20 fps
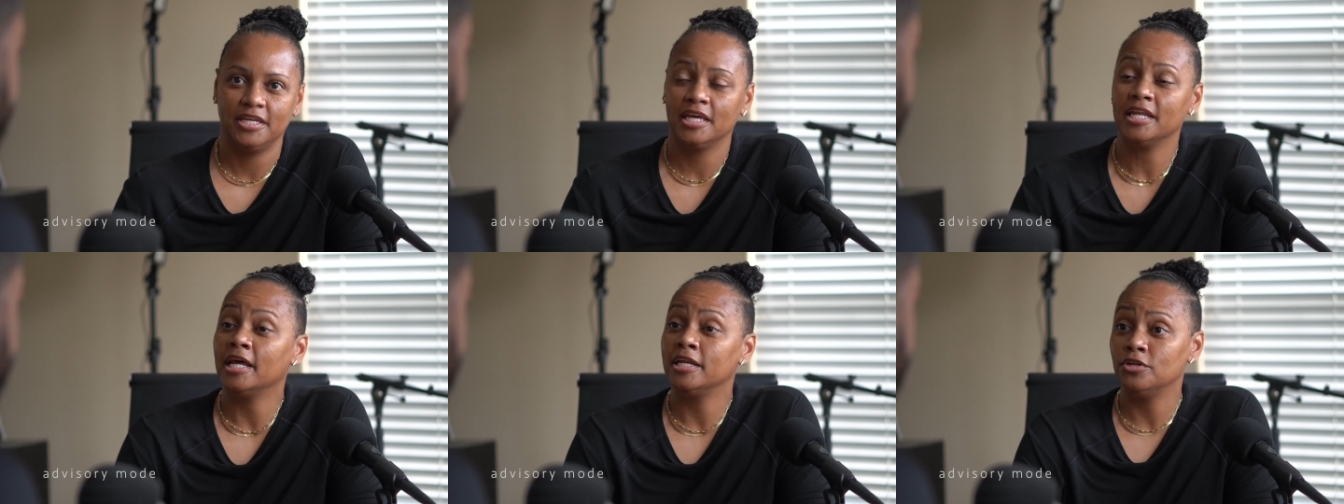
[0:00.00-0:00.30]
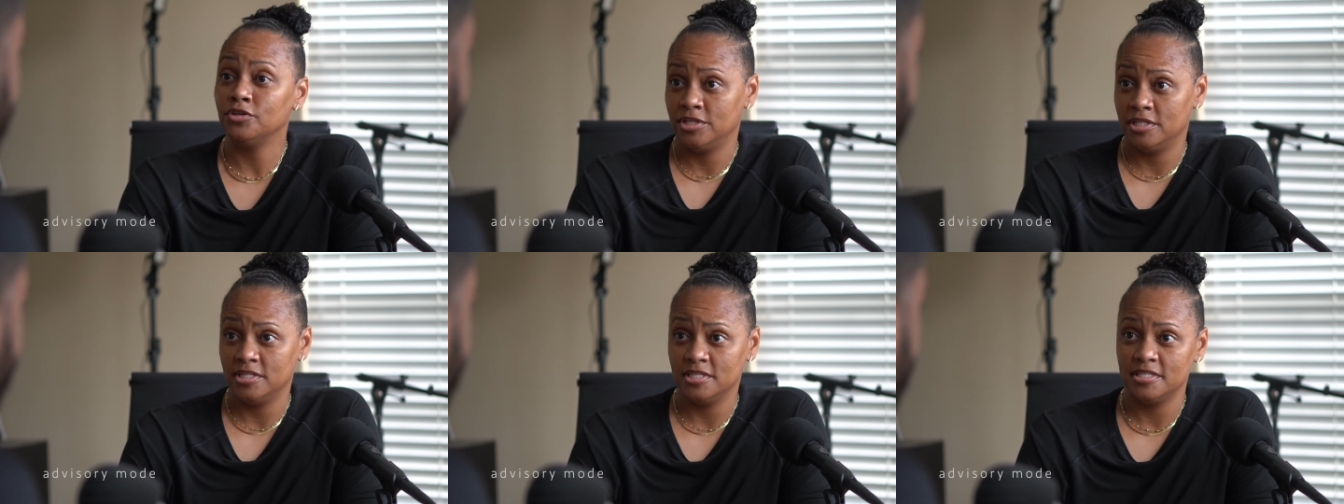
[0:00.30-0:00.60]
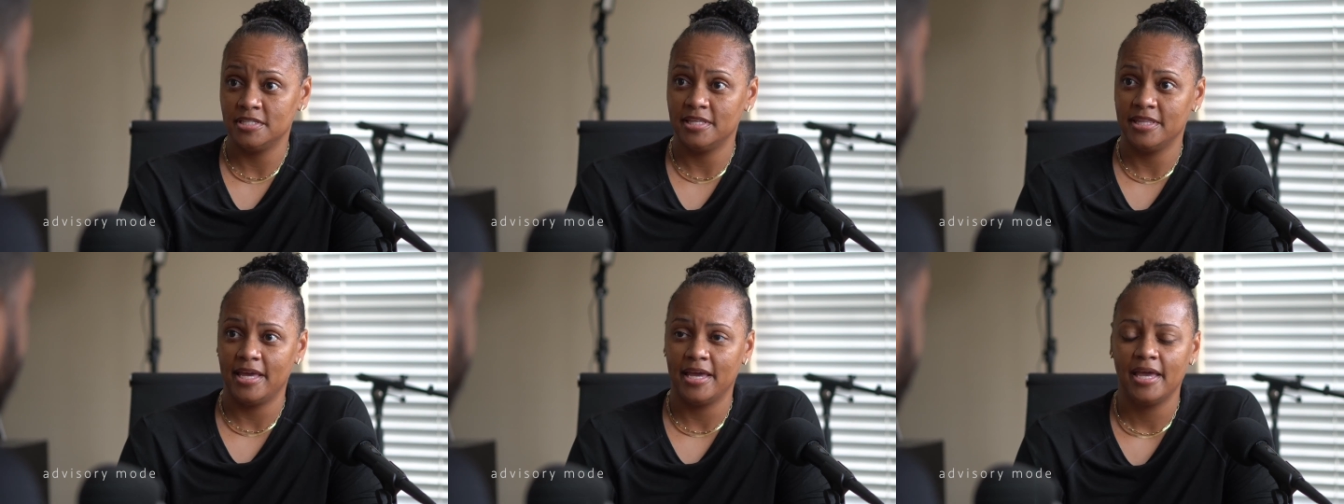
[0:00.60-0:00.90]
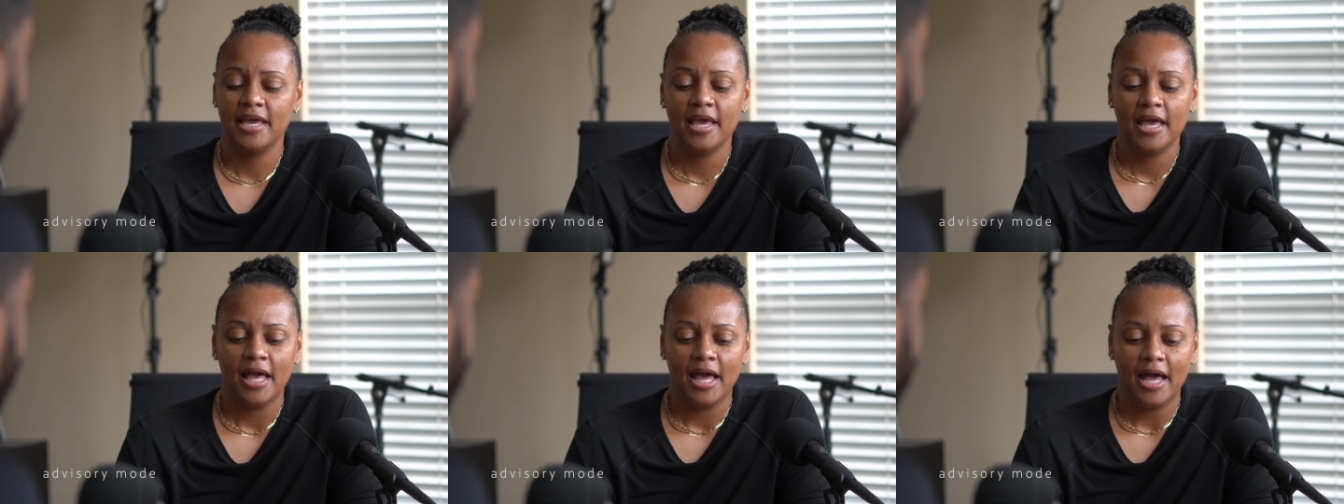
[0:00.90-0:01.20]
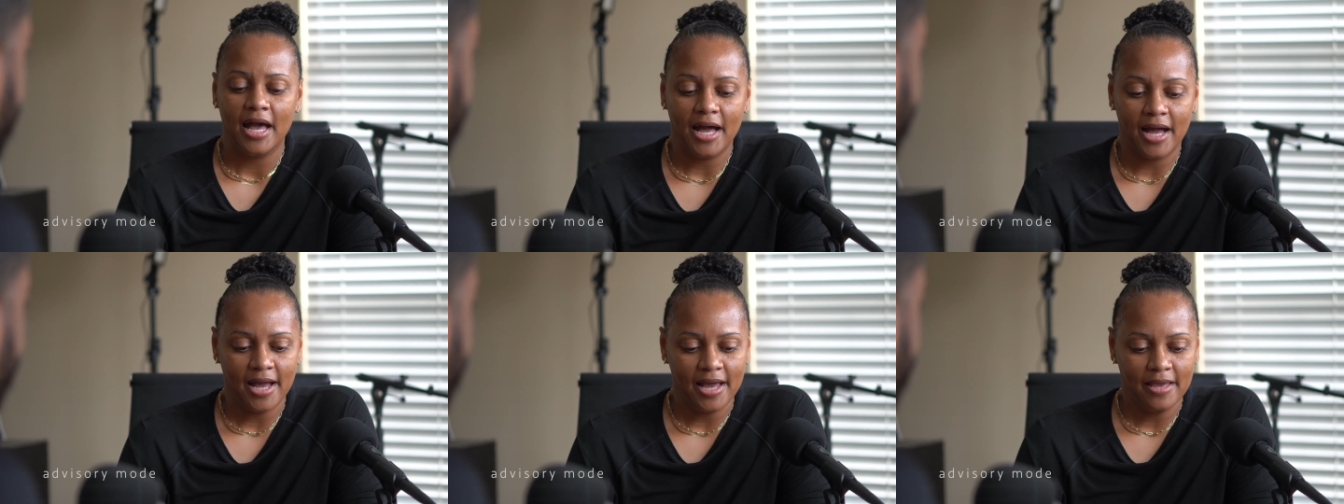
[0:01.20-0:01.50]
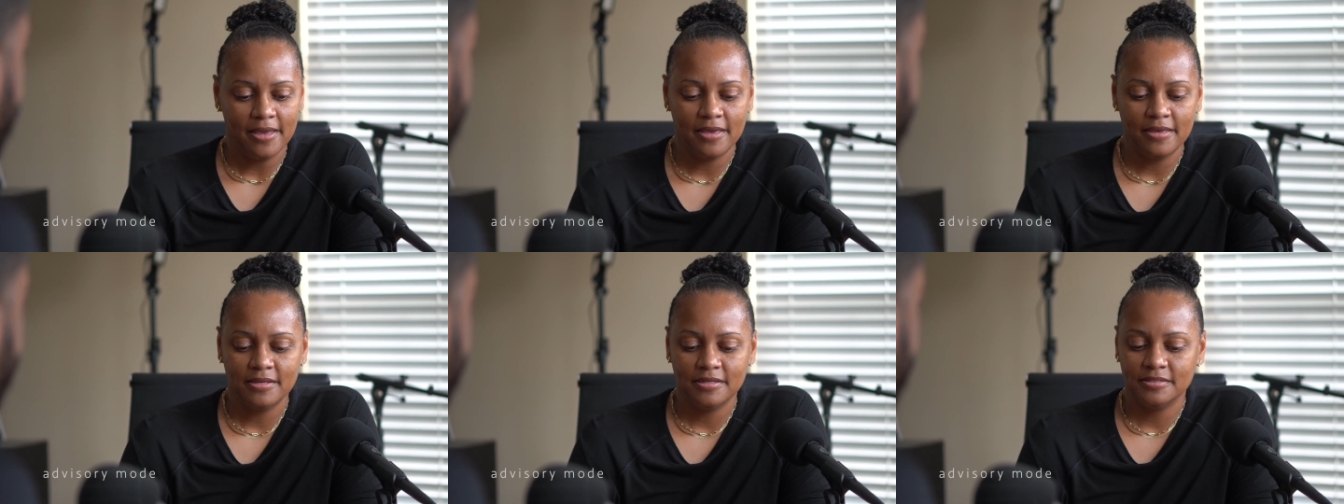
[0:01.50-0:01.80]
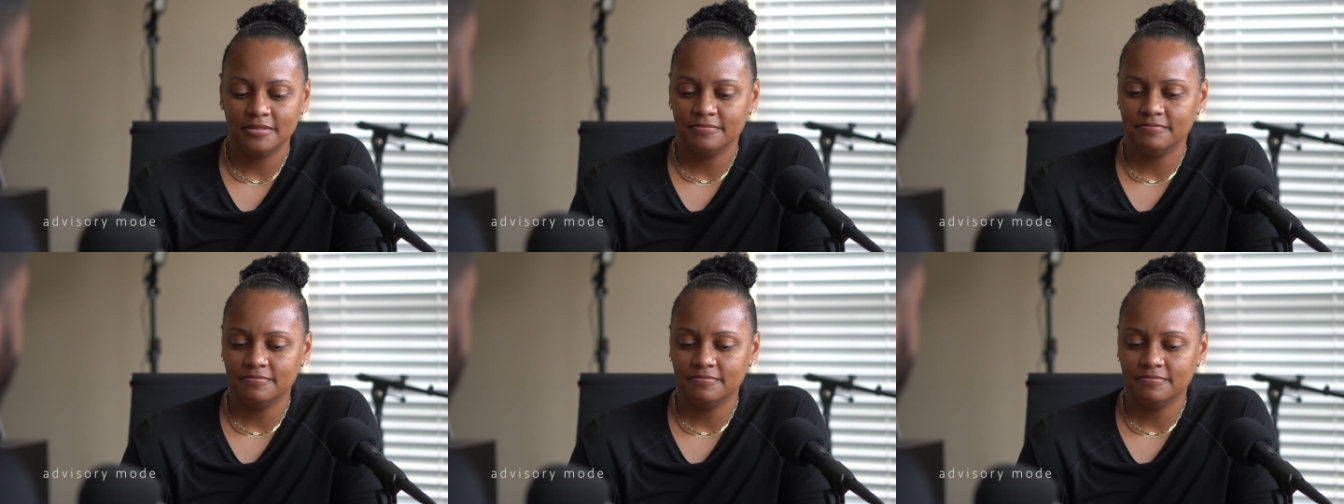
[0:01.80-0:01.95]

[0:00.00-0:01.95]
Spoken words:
And I know you didn't say that.